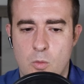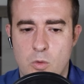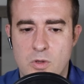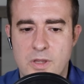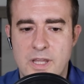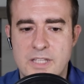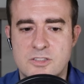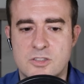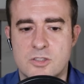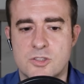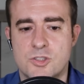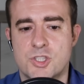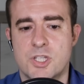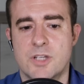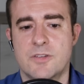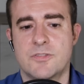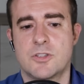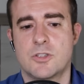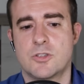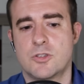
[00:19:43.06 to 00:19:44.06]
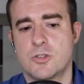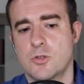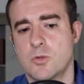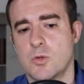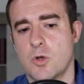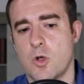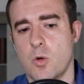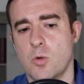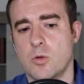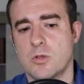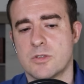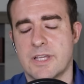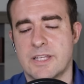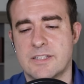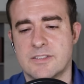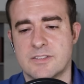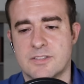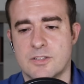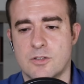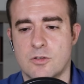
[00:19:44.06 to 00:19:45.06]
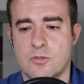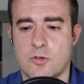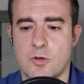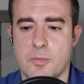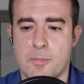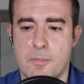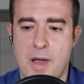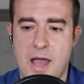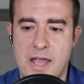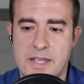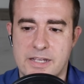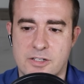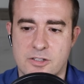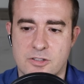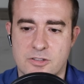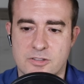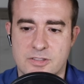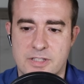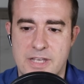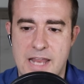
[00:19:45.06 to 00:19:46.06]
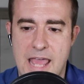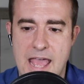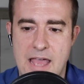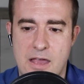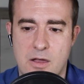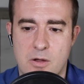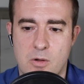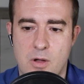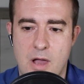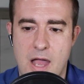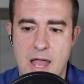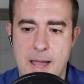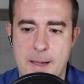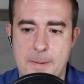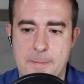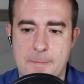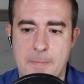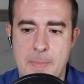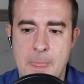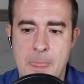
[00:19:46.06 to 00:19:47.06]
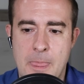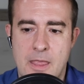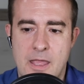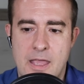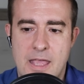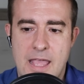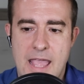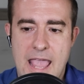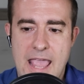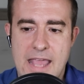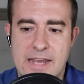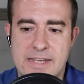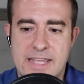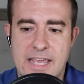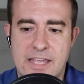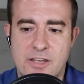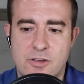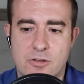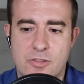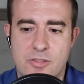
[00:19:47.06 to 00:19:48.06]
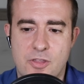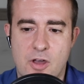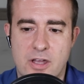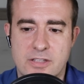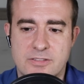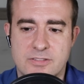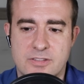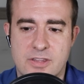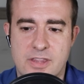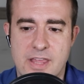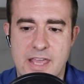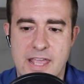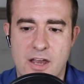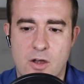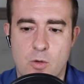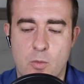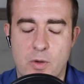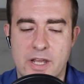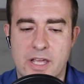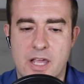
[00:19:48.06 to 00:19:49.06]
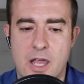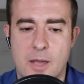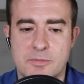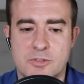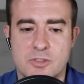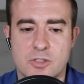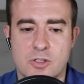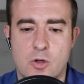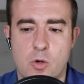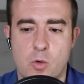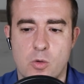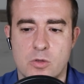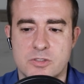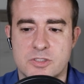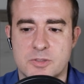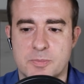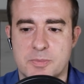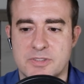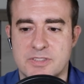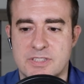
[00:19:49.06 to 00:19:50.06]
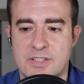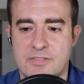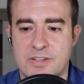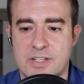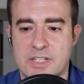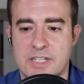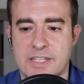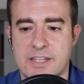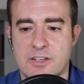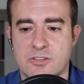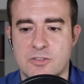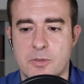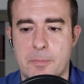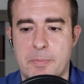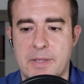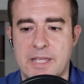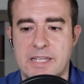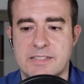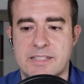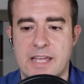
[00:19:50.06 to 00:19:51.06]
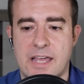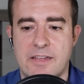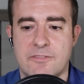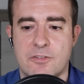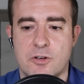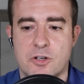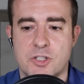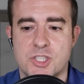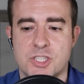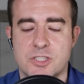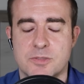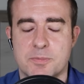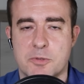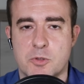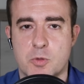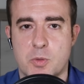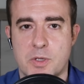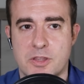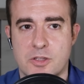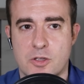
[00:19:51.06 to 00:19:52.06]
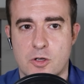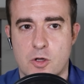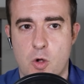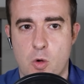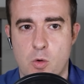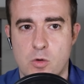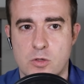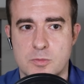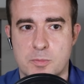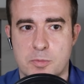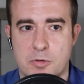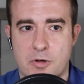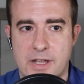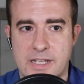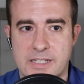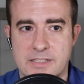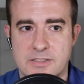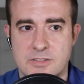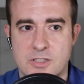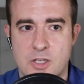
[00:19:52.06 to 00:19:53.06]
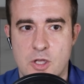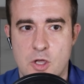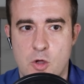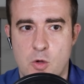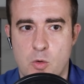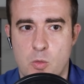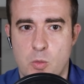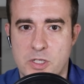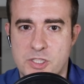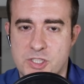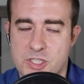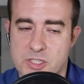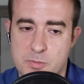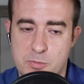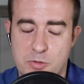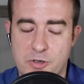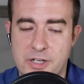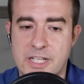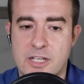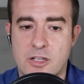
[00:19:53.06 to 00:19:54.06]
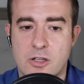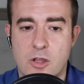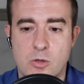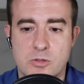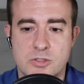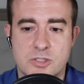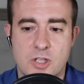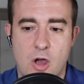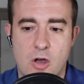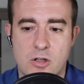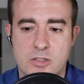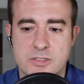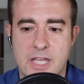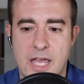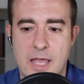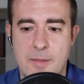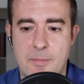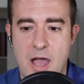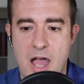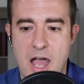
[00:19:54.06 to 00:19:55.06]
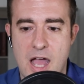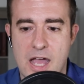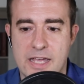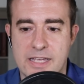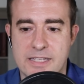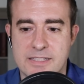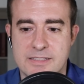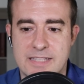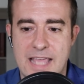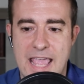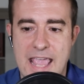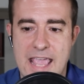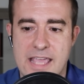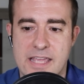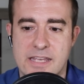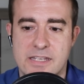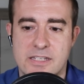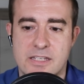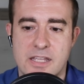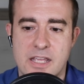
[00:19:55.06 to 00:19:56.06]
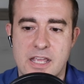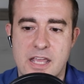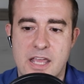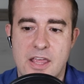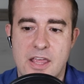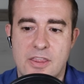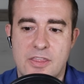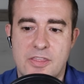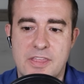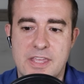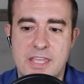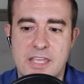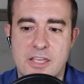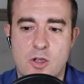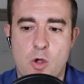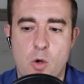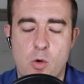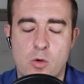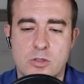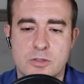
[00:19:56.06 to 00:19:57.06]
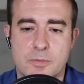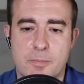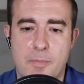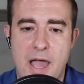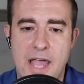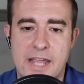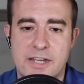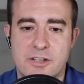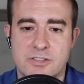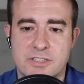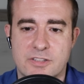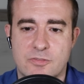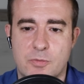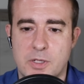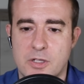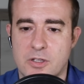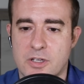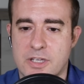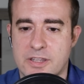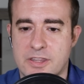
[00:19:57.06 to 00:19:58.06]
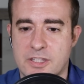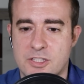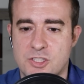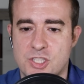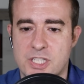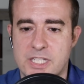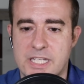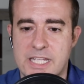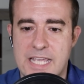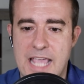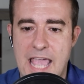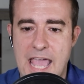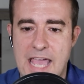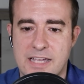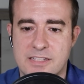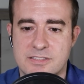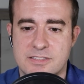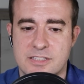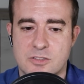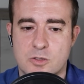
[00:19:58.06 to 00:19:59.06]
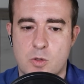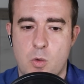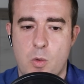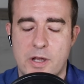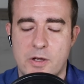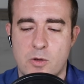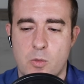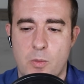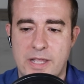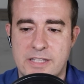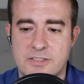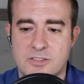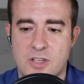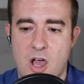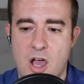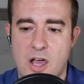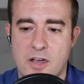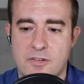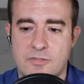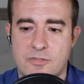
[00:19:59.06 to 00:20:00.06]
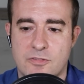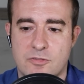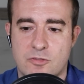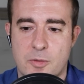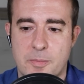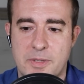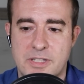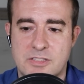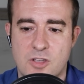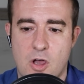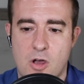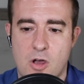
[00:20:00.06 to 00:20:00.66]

Well, let's shift to gold and silver miners now um, and get your thoughts there. When it comes to gold specifically, there's a big divergence between the gold price, which is pretty close to all-time highs, and the gold miners, if we look at the G D X, it's quite a ways off from its